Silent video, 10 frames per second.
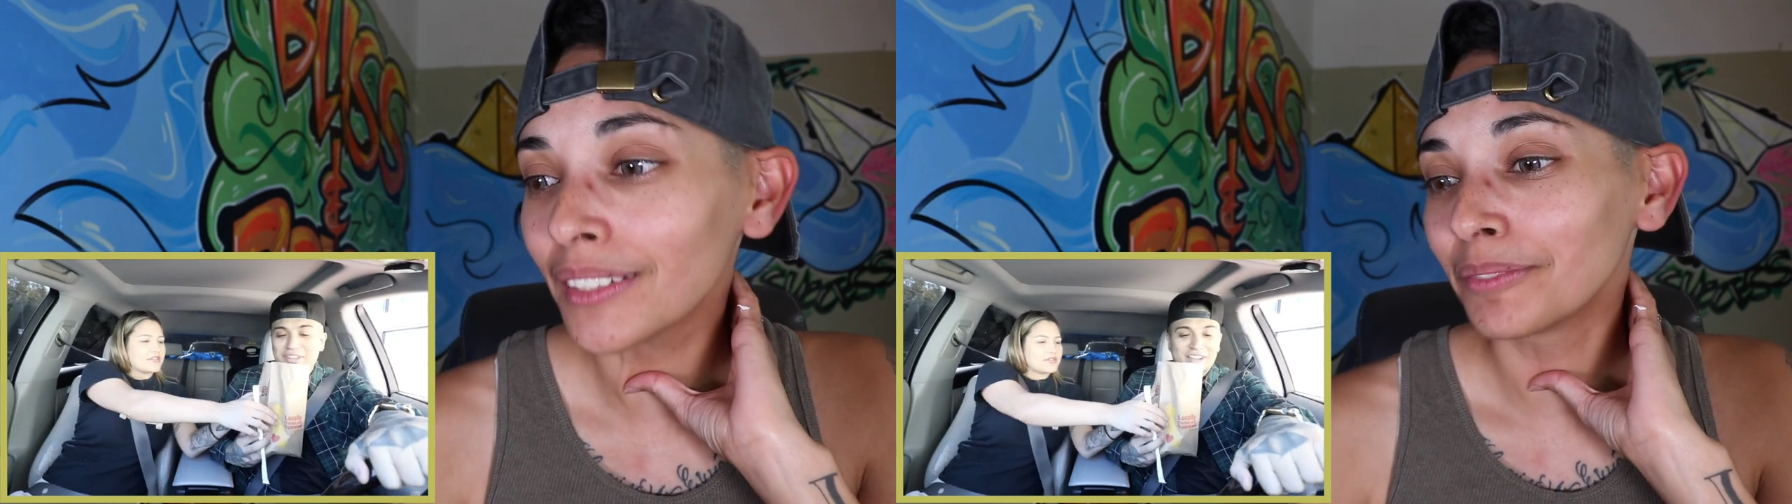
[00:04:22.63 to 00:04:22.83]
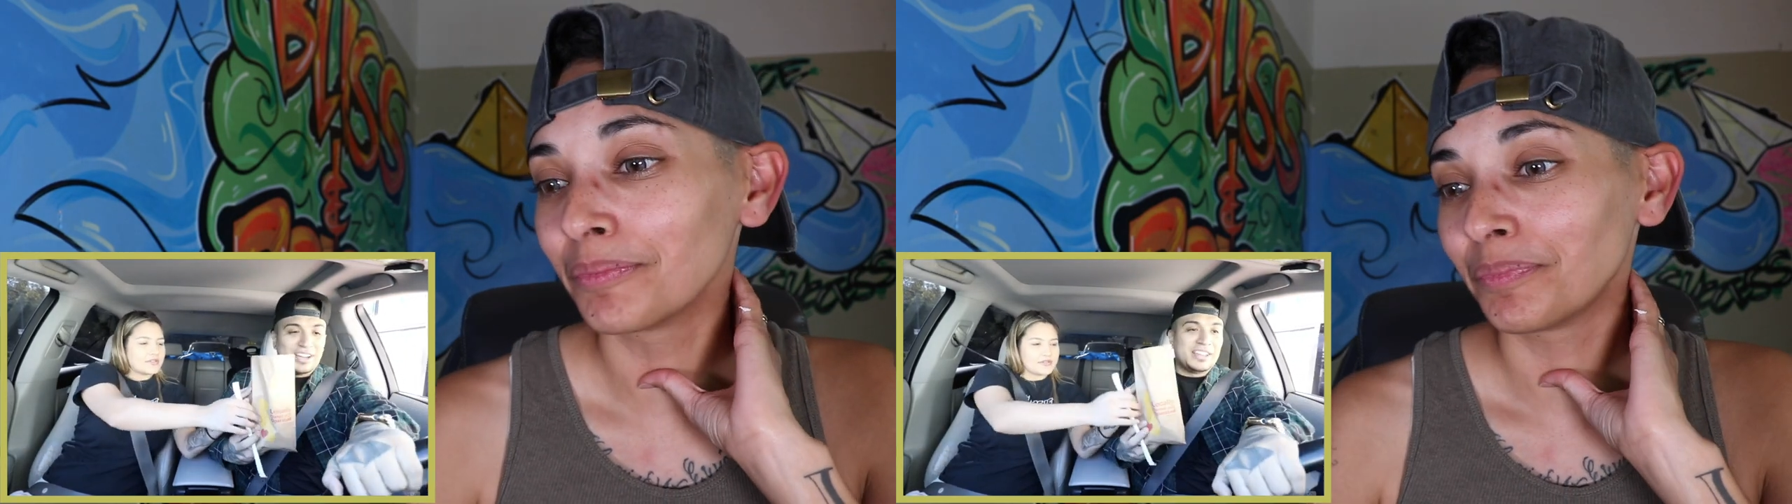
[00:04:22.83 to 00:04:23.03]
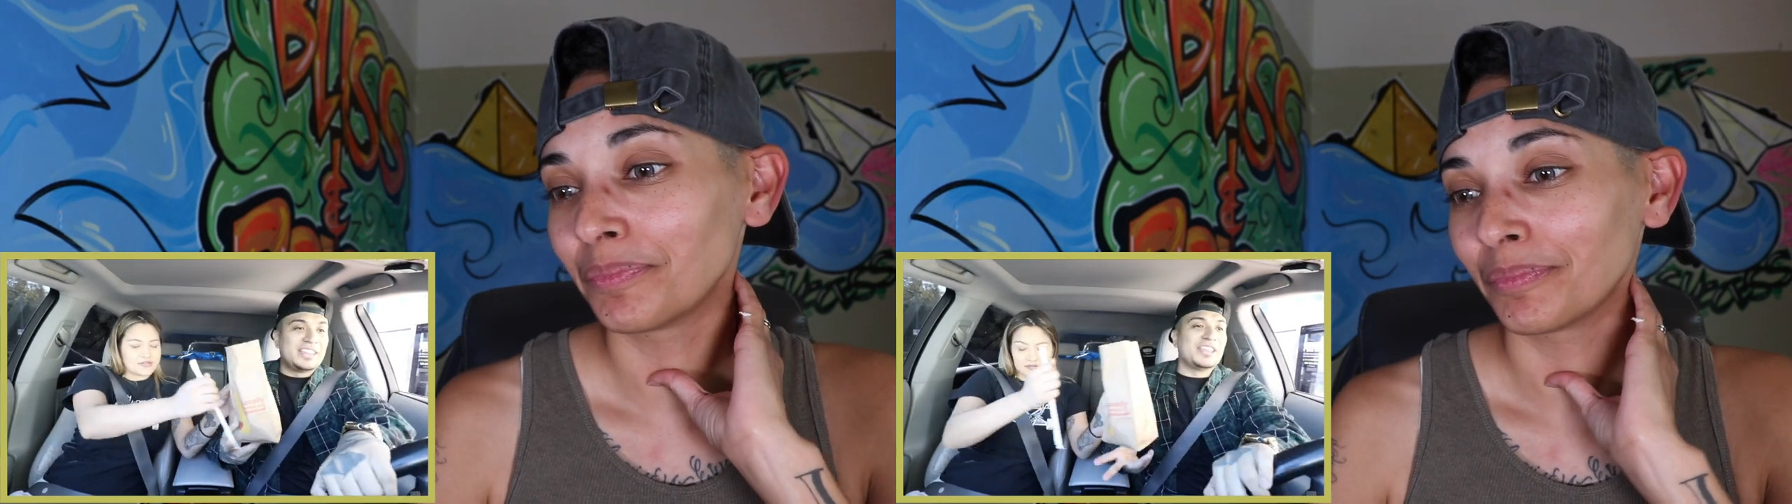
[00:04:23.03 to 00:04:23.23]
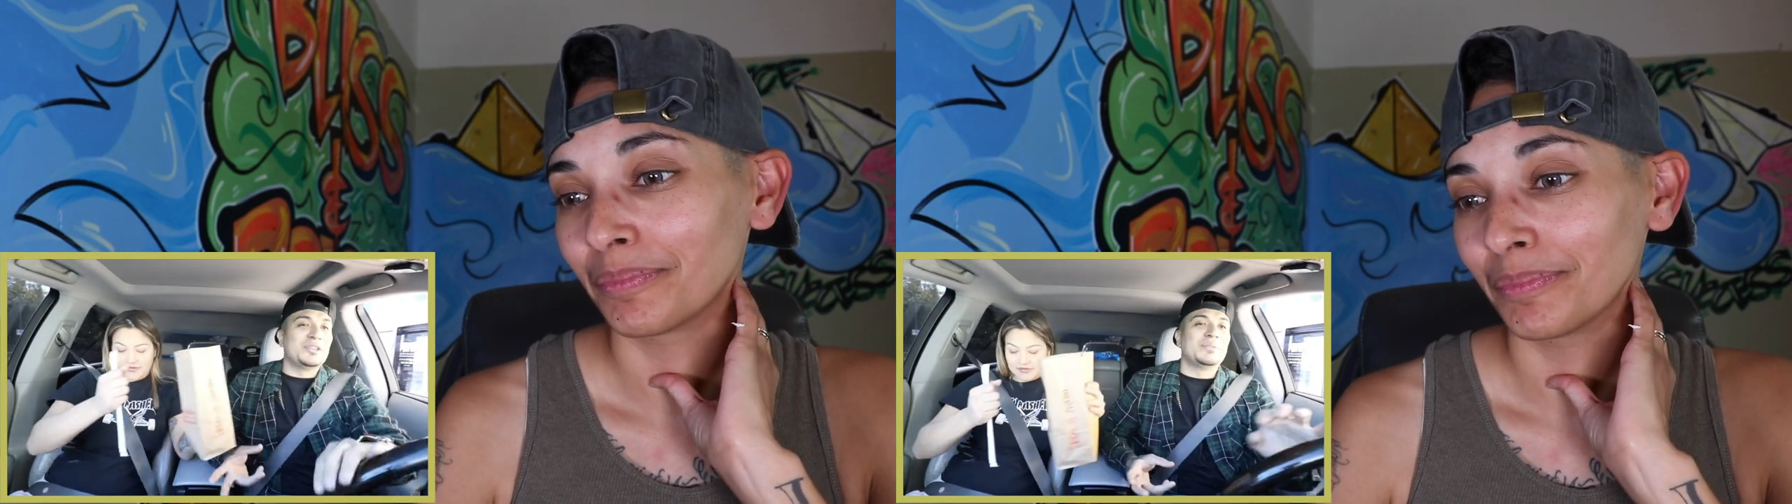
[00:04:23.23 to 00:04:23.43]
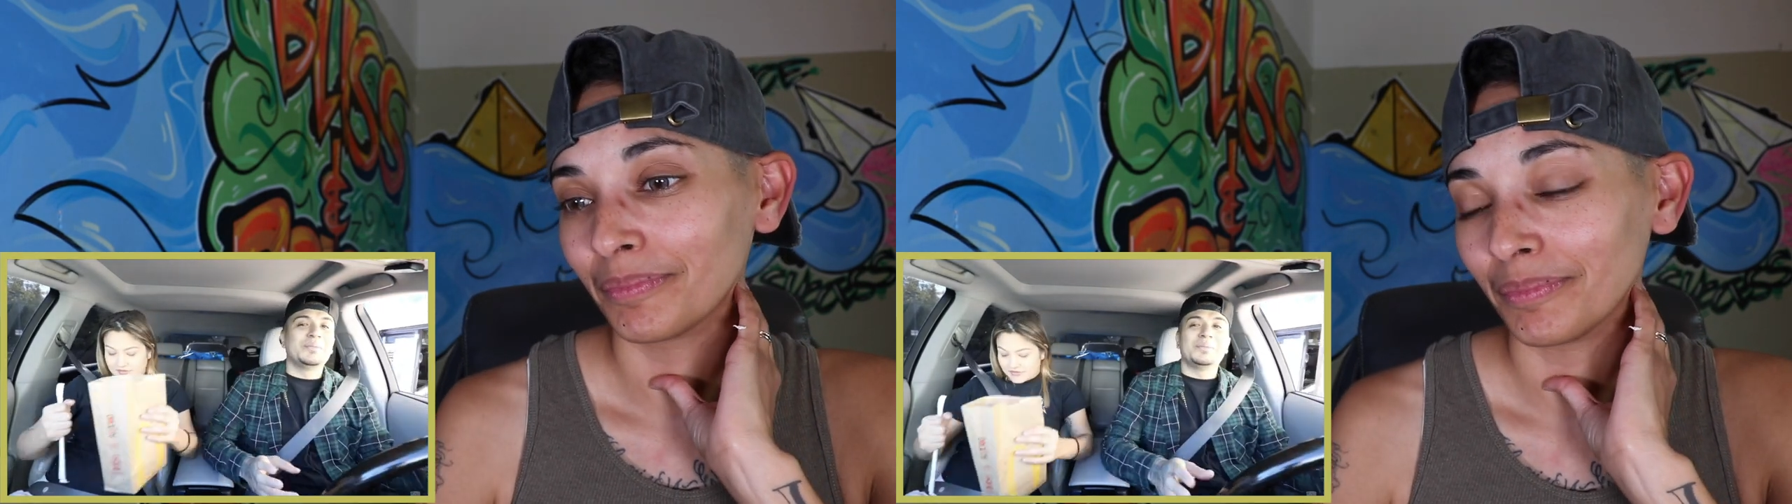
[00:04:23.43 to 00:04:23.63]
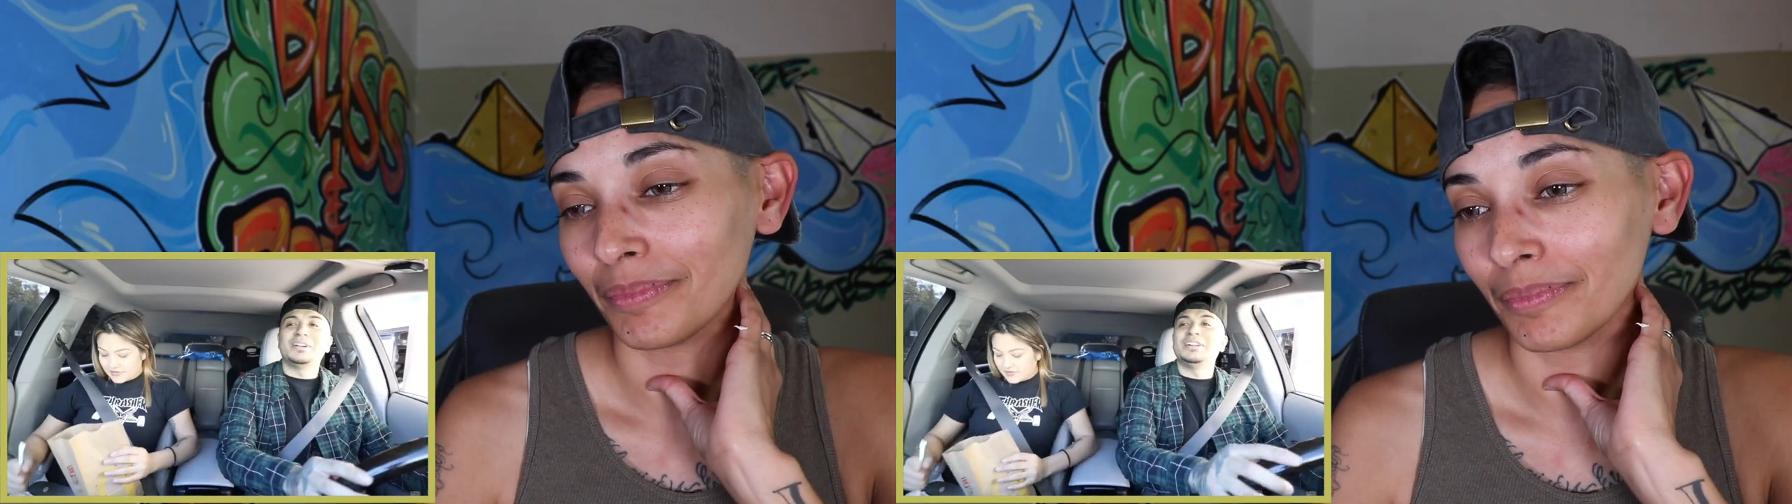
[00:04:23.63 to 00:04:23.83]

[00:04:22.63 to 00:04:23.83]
thank you, babe.